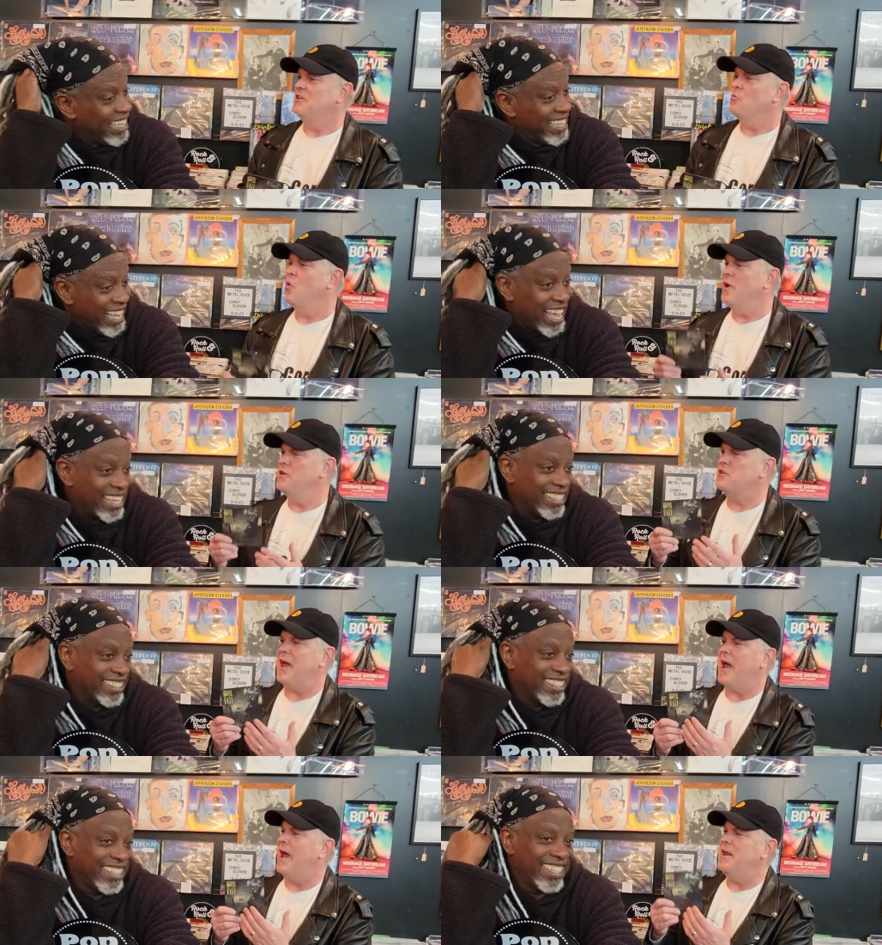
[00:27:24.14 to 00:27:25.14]
Speaker 1: Yeah. Did,
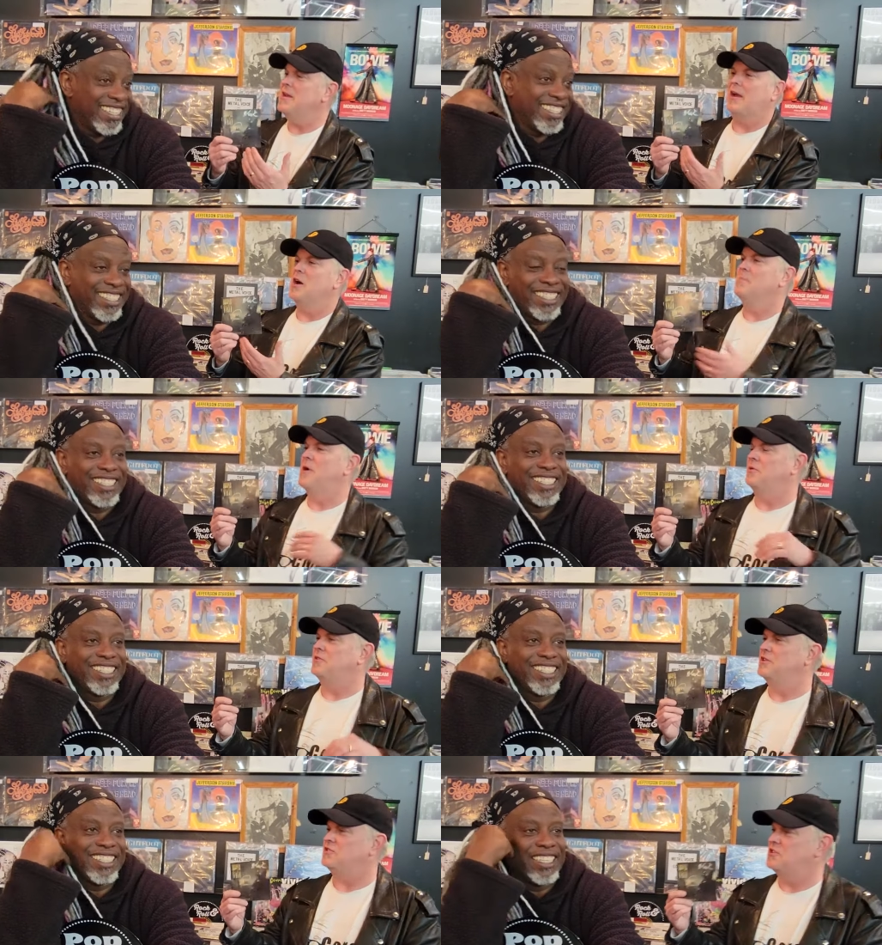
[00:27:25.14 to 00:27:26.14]
how do you come out with
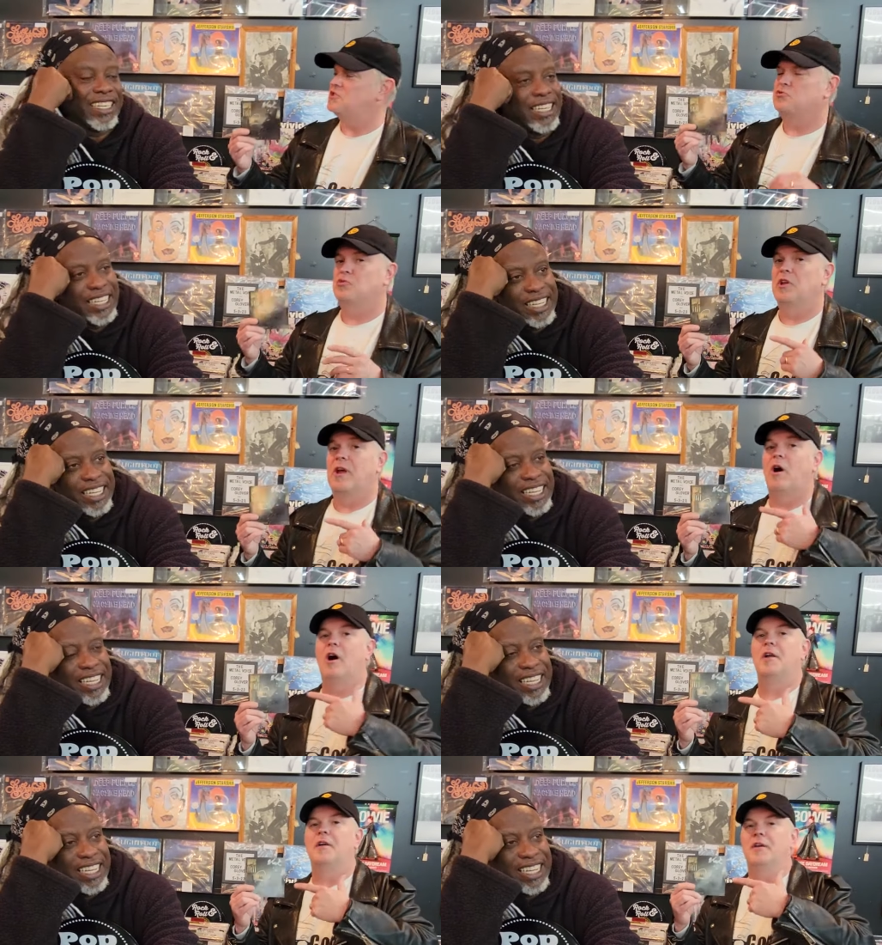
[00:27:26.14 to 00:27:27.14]
this? This is really
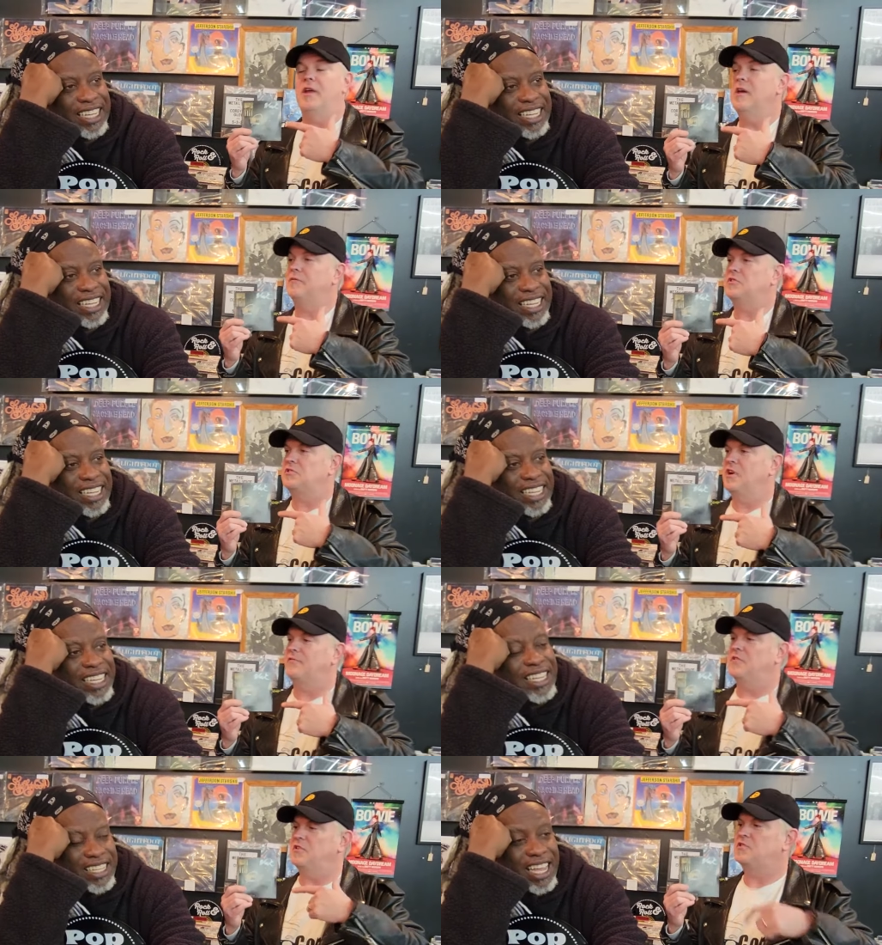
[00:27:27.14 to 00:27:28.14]
hard and heavy stuff.
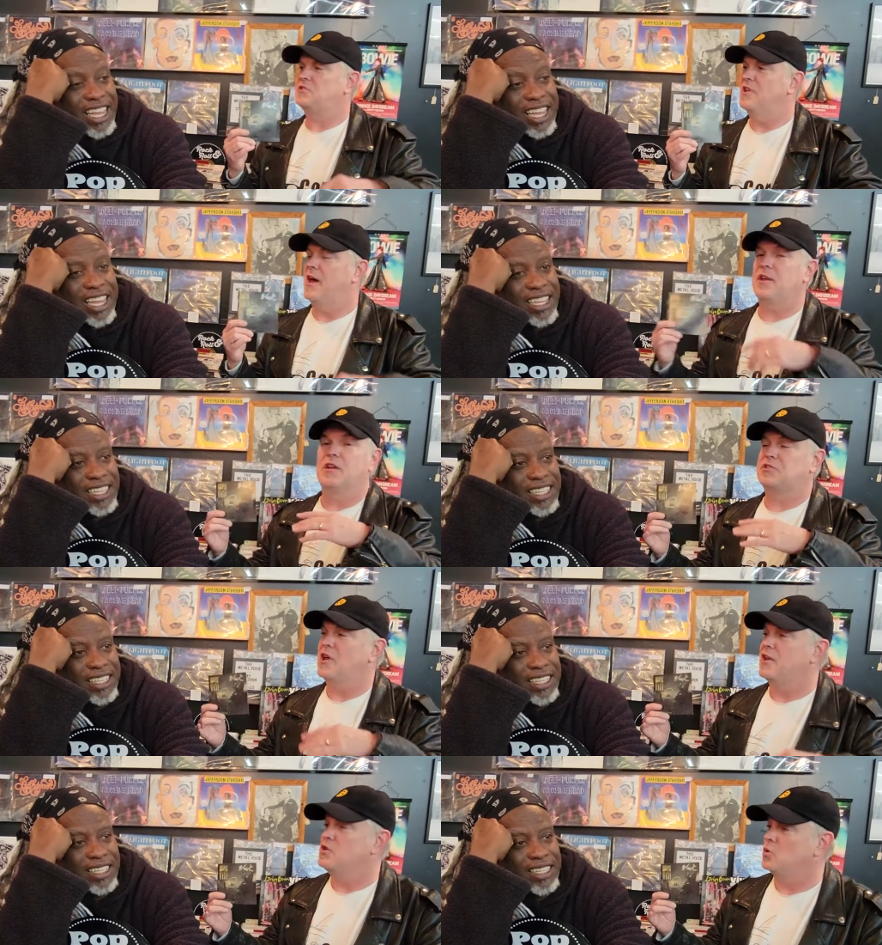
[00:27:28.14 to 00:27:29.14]
It's yeah, yeah, yeah. Not, it's
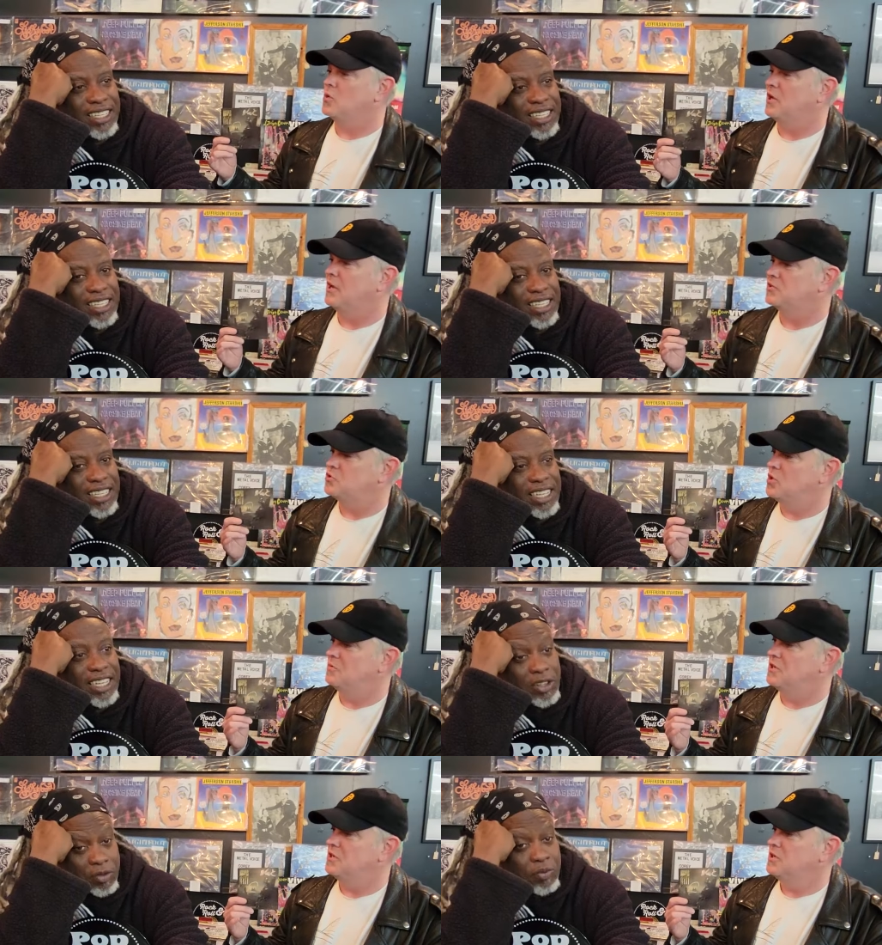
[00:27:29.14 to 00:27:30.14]
not in your wheelhouse
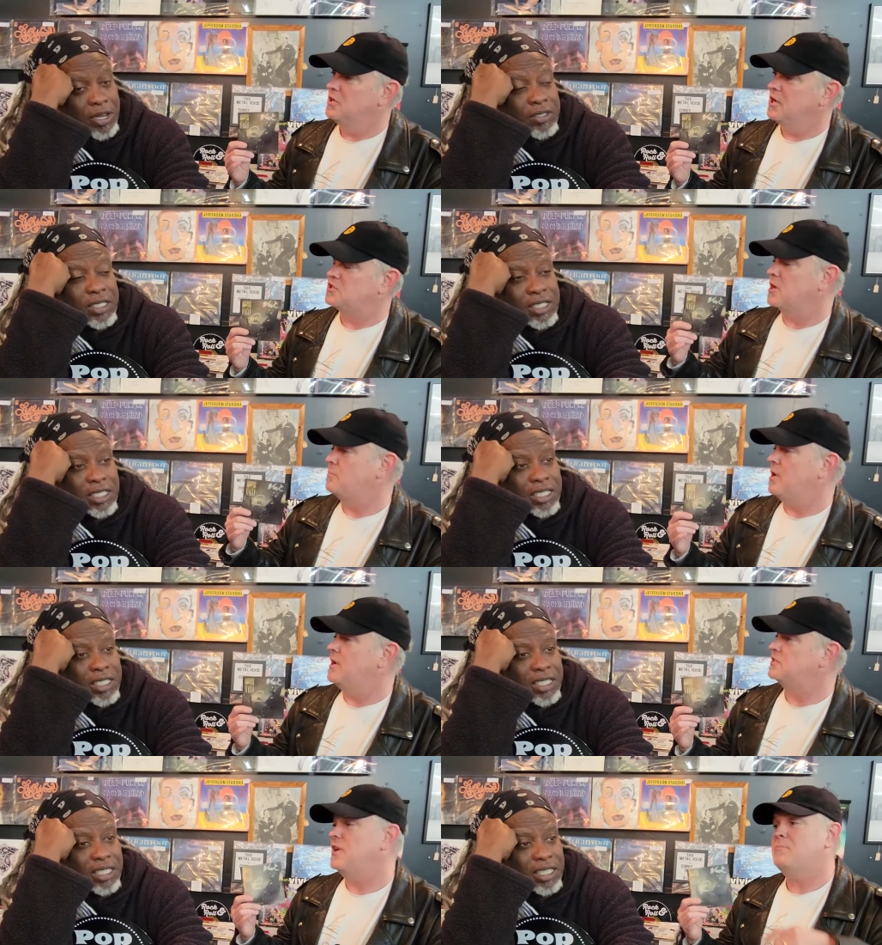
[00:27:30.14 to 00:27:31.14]
normally.
Speaker 2: well, it's like
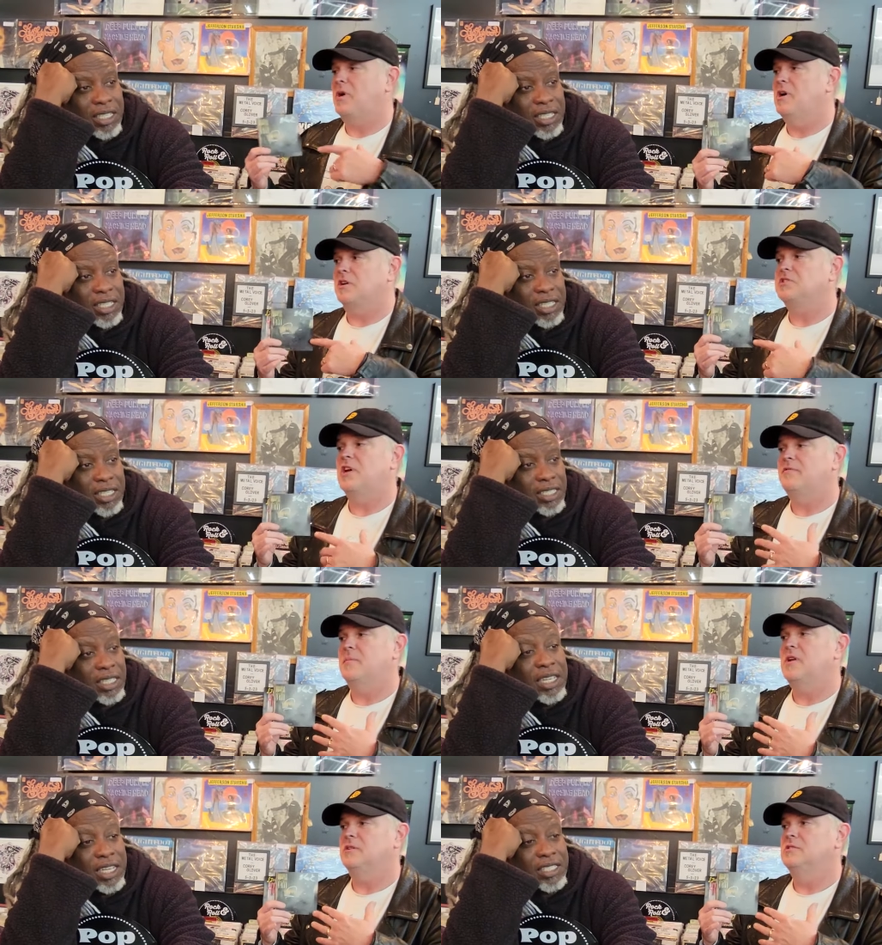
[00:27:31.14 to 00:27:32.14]
it's not punk. It's heavy
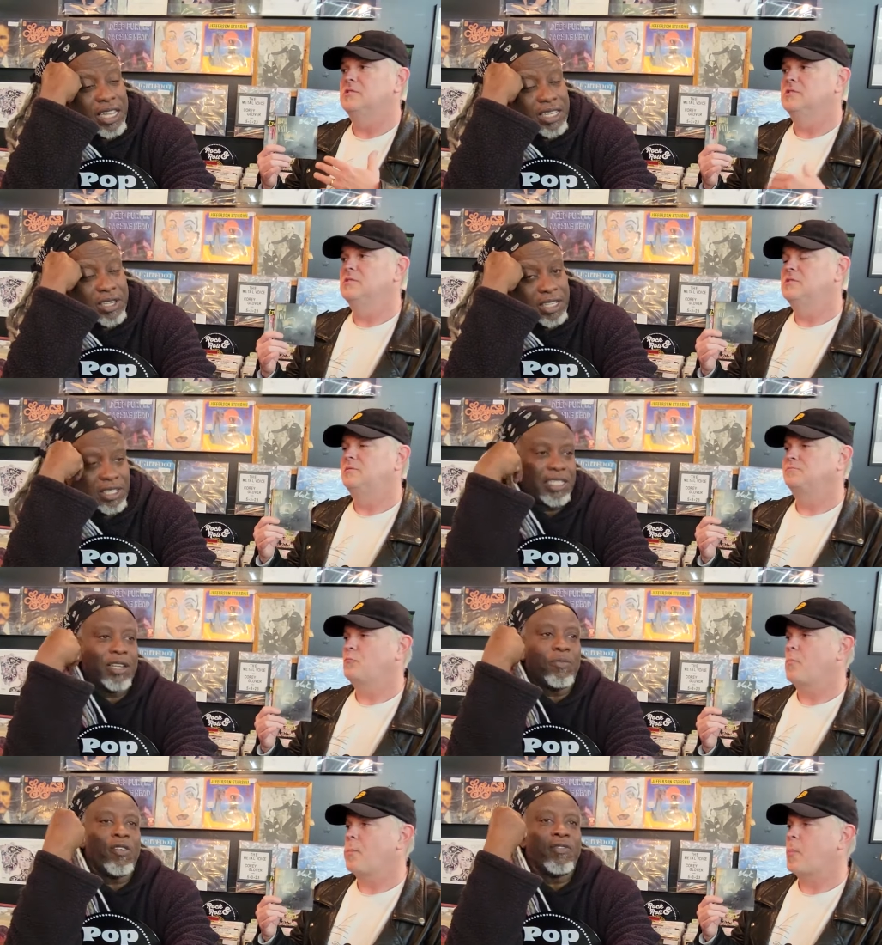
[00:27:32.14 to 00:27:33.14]
metal. It's, yes, it's, it's
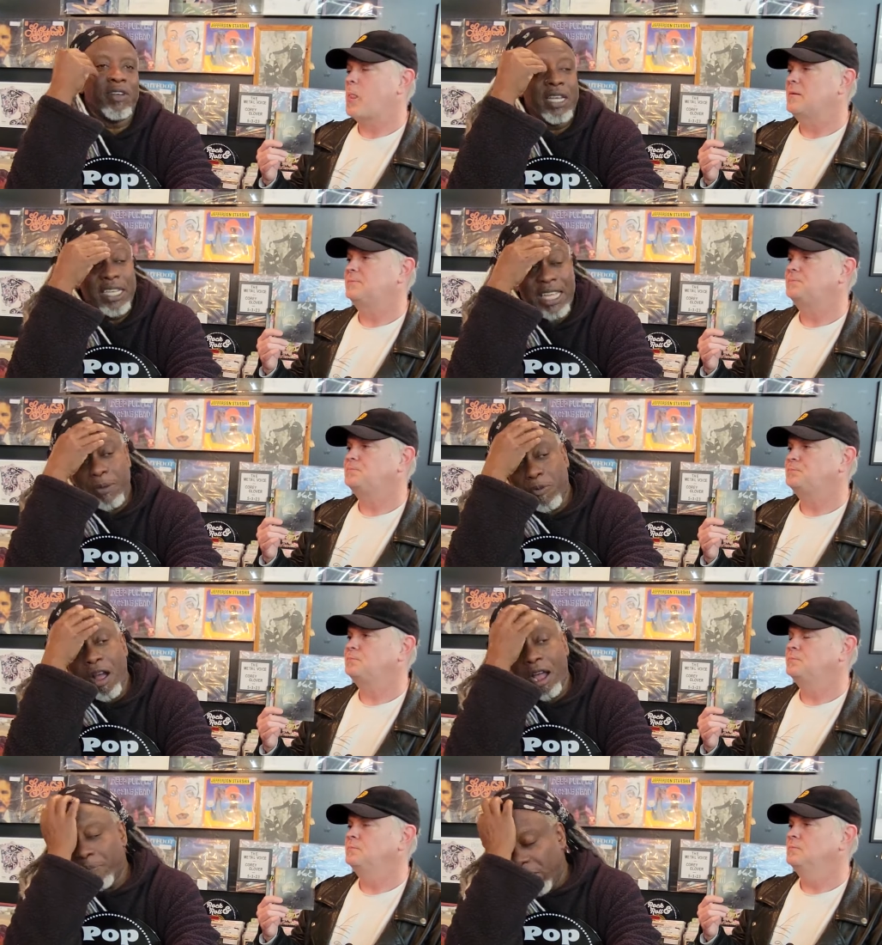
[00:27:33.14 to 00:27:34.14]
more of a it's like
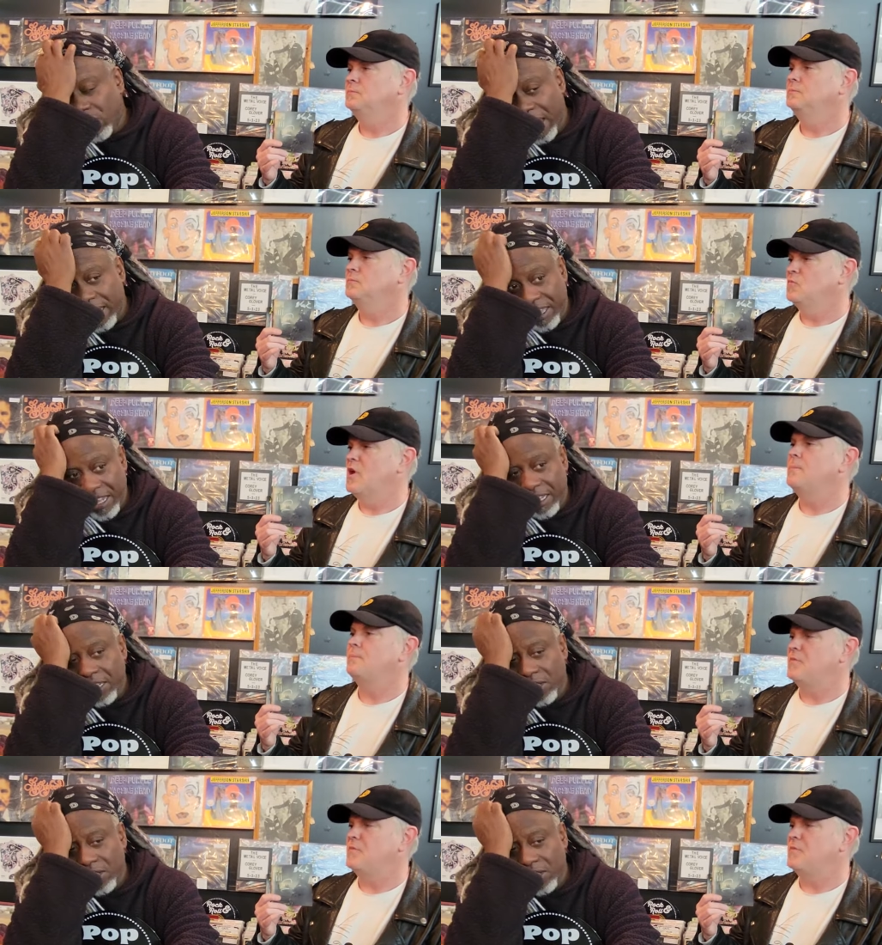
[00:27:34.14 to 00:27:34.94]
prog metal kind of thing.